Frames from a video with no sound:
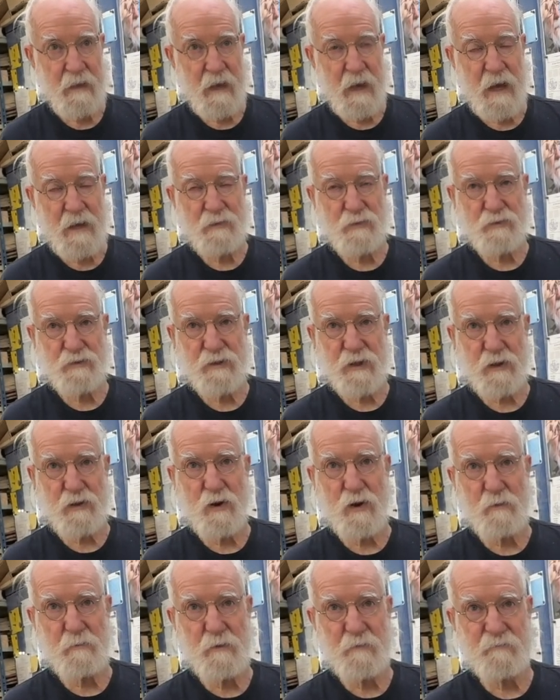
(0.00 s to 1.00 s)
I used a
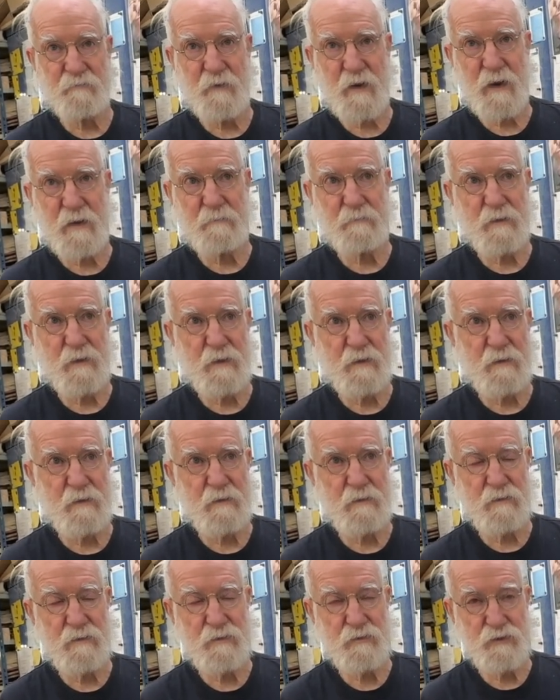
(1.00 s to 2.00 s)
carbon fiber
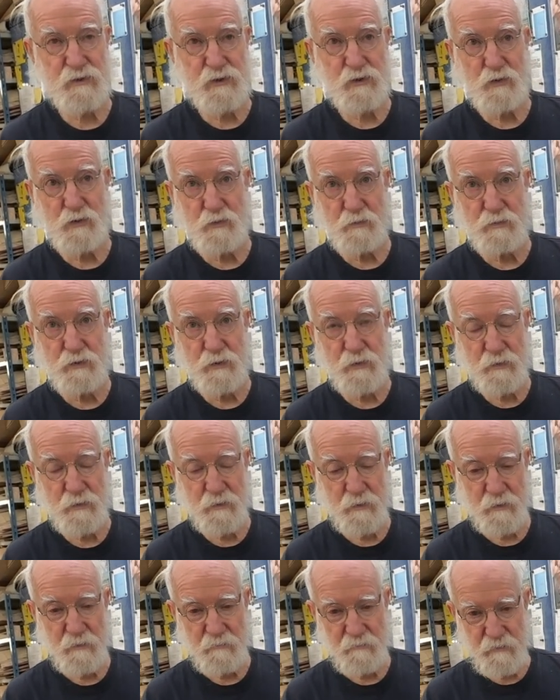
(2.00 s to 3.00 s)
tube
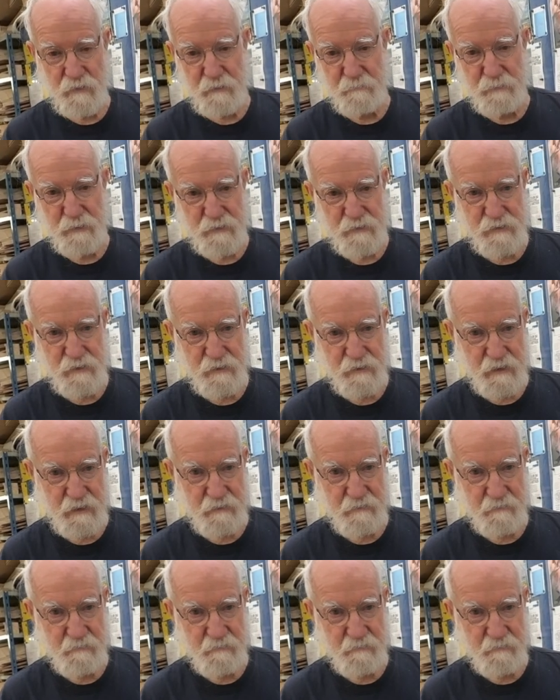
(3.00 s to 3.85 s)
with a piston in.